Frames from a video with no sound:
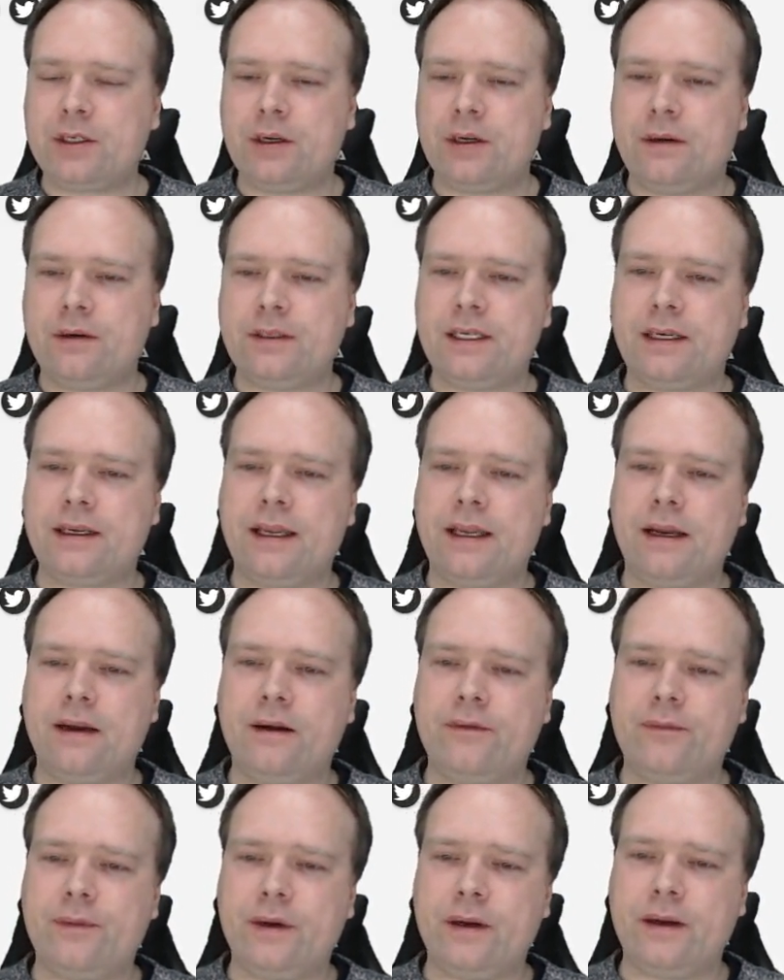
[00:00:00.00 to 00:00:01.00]
so I'll take that
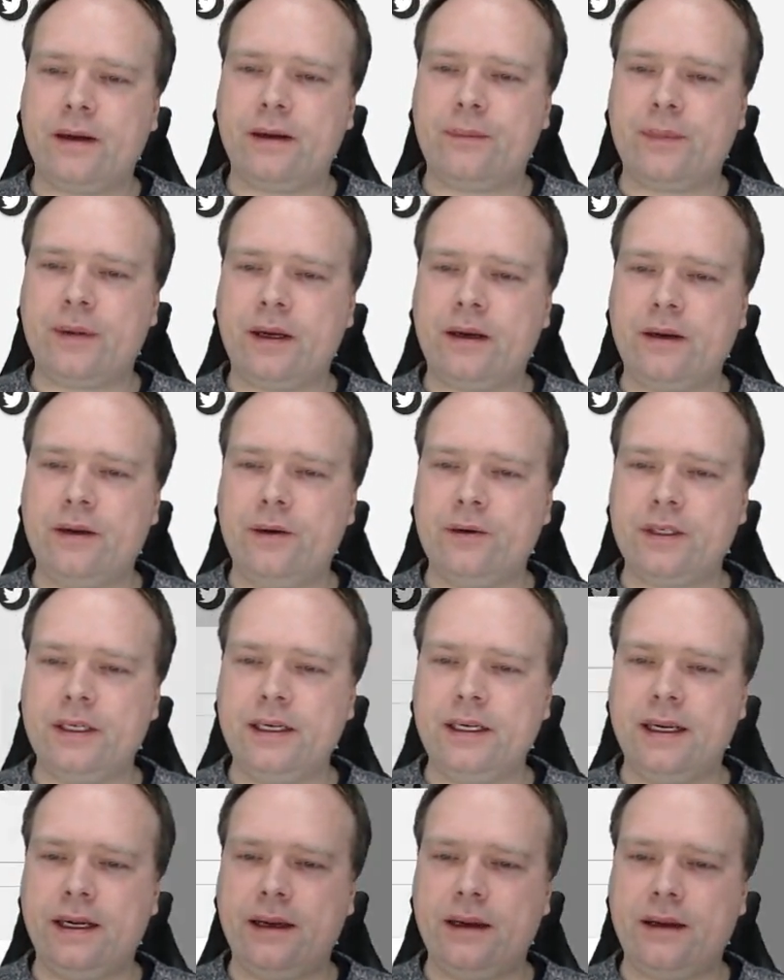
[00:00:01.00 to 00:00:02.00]
off. But
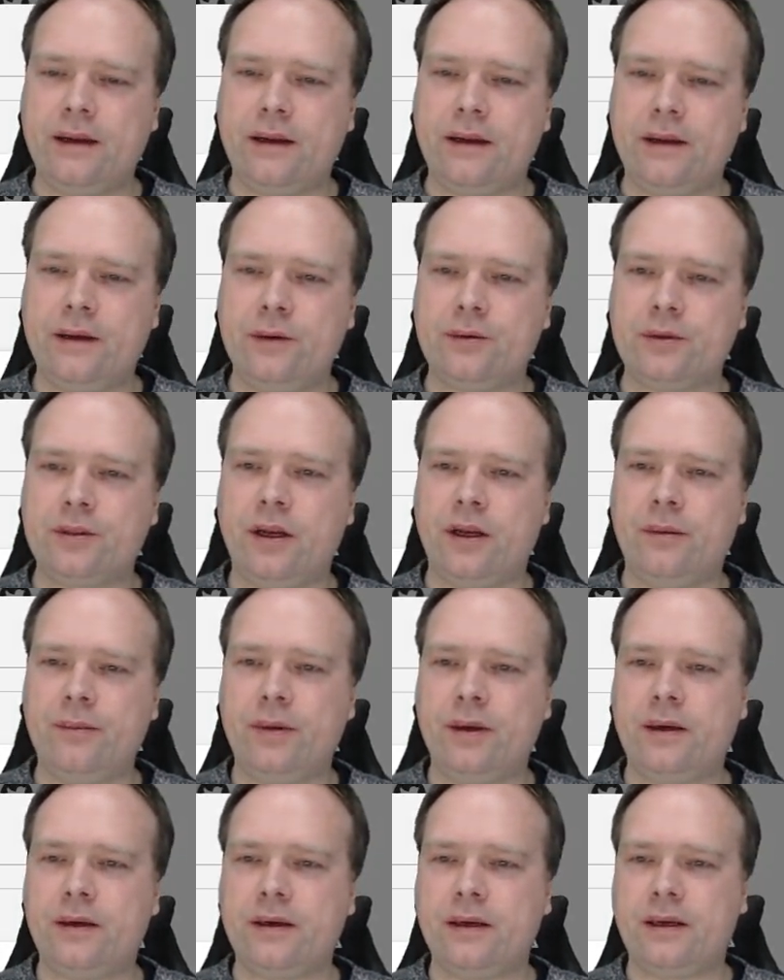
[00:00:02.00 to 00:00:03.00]
usually I use
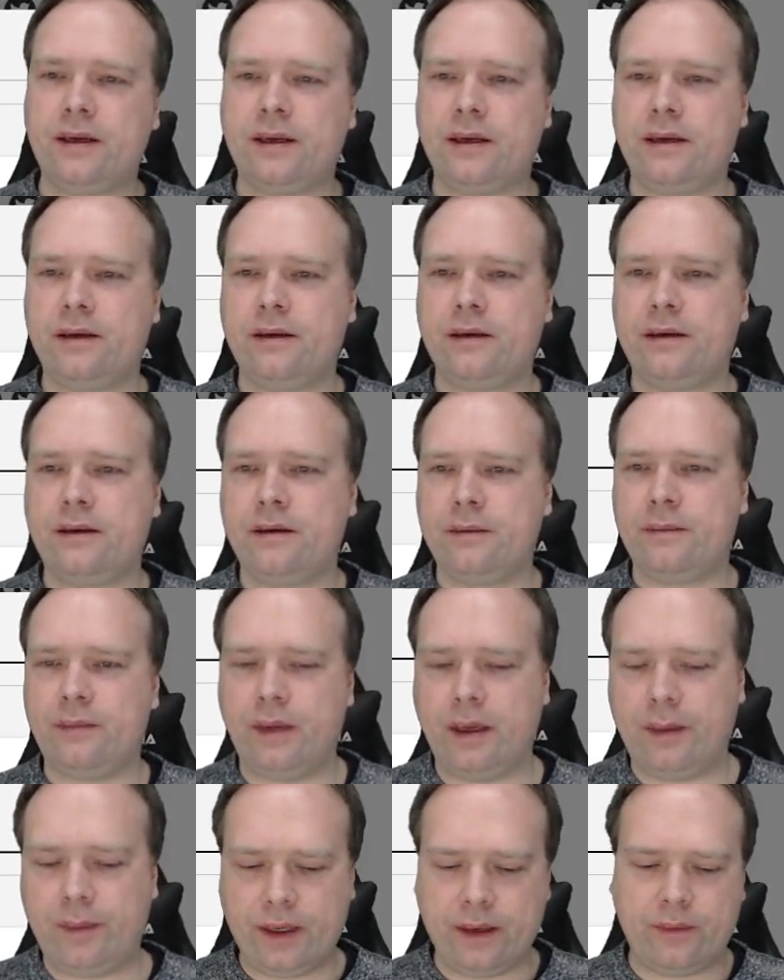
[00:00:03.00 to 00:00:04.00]
Lombok, and then
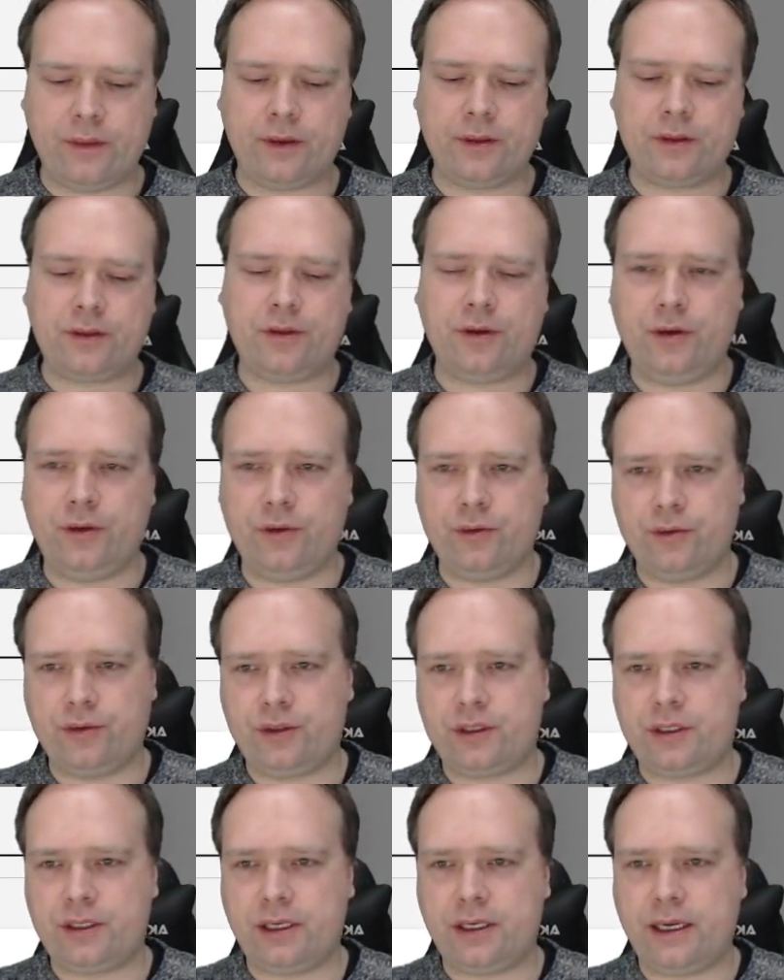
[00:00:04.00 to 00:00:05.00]
maybe I want to
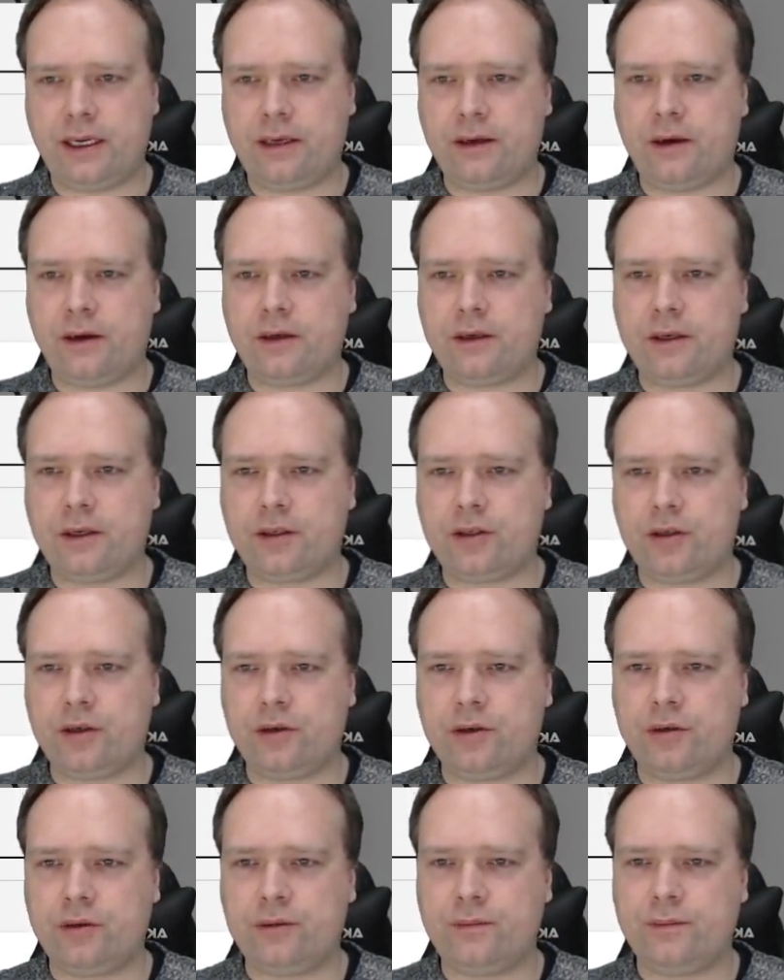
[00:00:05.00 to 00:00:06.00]
use an
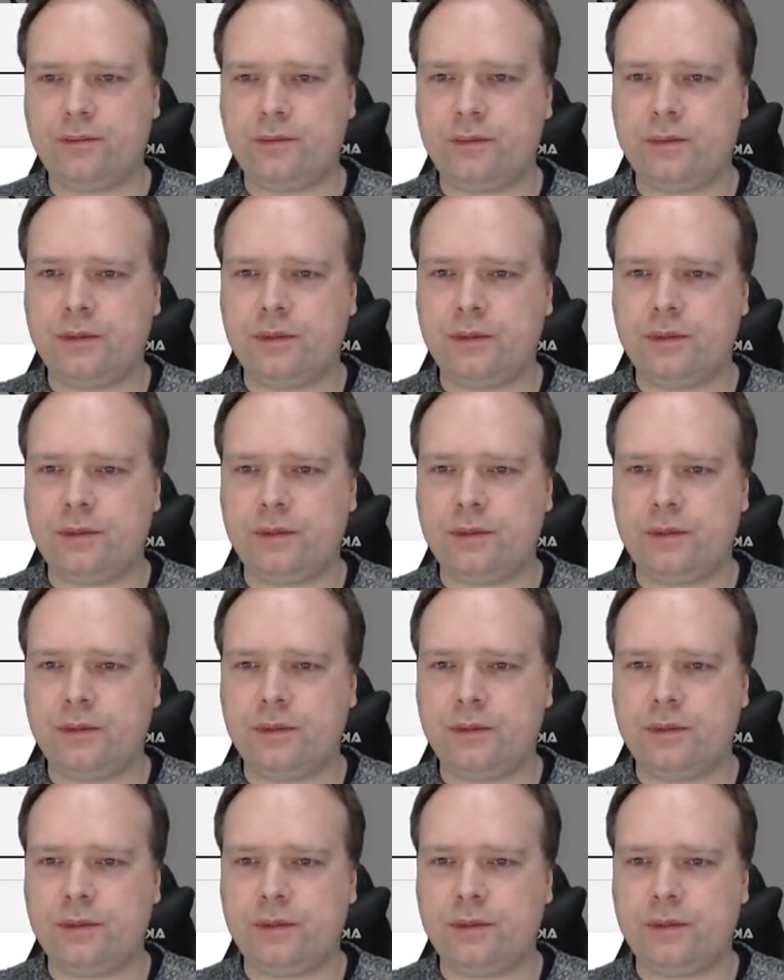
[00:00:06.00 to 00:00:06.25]
Undertow